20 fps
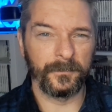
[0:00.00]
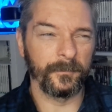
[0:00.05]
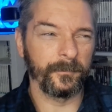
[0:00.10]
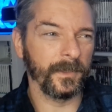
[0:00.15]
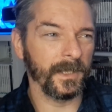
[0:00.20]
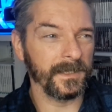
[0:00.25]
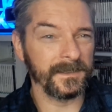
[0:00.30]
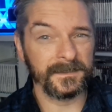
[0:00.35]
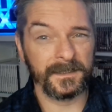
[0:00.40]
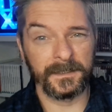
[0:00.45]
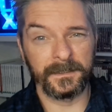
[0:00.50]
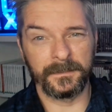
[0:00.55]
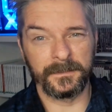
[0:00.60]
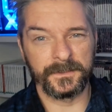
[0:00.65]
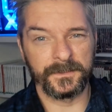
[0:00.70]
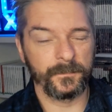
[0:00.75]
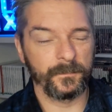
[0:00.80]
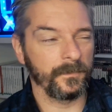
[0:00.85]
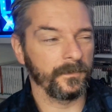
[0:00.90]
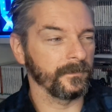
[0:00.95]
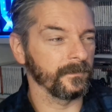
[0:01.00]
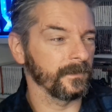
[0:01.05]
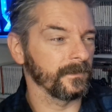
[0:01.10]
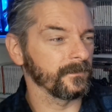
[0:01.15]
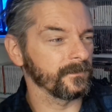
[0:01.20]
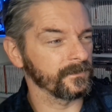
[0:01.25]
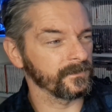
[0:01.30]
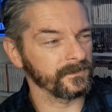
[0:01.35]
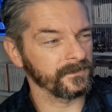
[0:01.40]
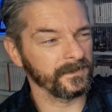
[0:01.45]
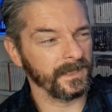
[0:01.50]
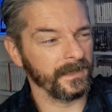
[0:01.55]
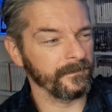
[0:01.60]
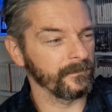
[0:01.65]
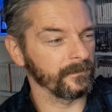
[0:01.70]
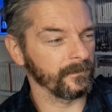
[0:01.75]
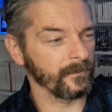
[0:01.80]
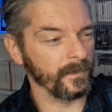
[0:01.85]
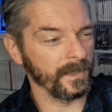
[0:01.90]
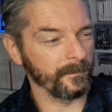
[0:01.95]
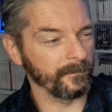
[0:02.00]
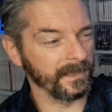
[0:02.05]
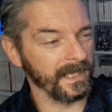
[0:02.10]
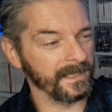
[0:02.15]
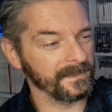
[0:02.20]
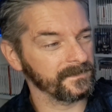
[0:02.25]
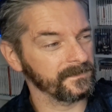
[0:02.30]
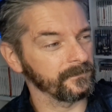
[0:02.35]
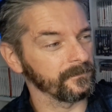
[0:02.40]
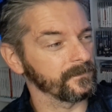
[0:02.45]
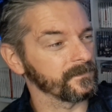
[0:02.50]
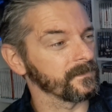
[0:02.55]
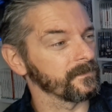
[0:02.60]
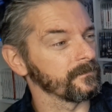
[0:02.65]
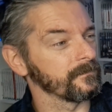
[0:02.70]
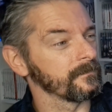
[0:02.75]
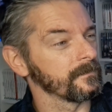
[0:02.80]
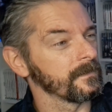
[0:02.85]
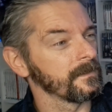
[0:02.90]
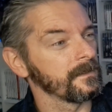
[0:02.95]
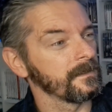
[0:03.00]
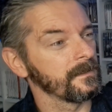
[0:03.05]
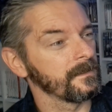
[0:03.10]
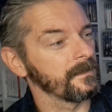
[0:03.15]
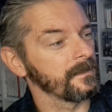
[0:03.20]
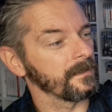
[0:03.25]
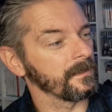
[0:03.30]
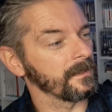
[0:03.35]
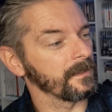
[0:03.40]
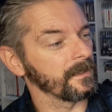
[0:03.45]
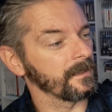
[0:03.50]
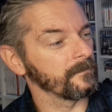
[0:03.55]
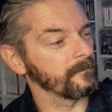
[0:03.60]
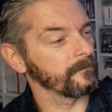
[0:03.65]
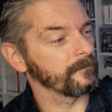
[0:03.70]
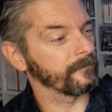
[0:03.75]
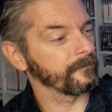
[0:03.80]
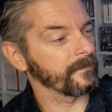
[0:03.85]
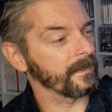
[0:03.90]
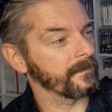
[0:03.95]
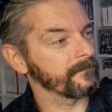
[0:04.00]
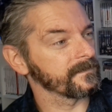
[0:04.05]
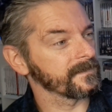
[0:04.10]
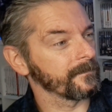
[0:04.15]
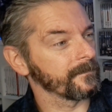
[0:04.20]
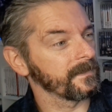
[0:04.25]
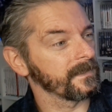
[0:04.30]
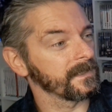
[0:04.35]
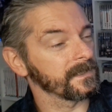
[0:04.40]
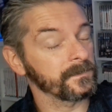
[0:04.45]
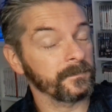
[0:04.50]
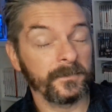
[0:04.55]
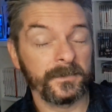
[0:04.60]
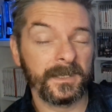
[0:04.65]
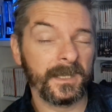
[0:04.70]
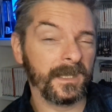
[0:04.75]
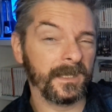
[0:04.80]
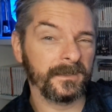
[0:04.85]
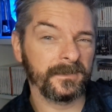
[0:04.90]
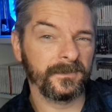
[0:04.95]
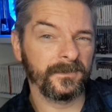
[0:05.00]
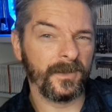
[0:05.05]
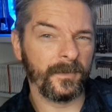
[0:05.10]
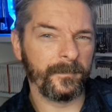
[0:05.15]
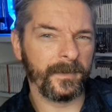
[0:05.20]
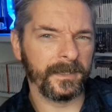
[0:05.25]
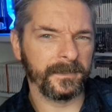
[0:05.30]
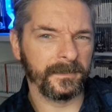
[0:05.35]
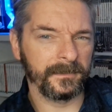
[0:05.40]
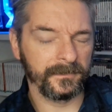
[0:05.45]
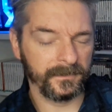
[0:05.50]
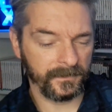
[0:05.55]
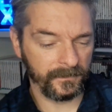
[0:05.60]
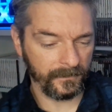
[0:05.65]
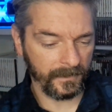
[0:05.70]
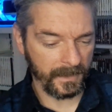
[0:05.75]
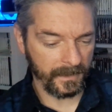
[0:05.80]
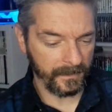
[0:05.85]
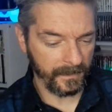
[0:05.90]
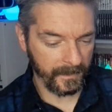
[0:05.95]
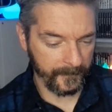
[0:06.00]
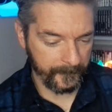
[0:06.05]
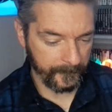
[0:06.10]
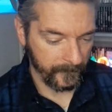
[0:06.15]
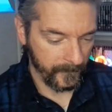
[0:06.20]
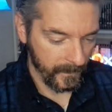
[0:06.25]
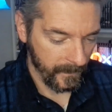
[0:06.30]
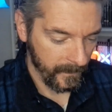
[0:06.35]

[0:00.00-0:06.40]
or play as little as you want and just have a quick blast or two for 5 or 10 minutes. But yeah, not bad. I do like that.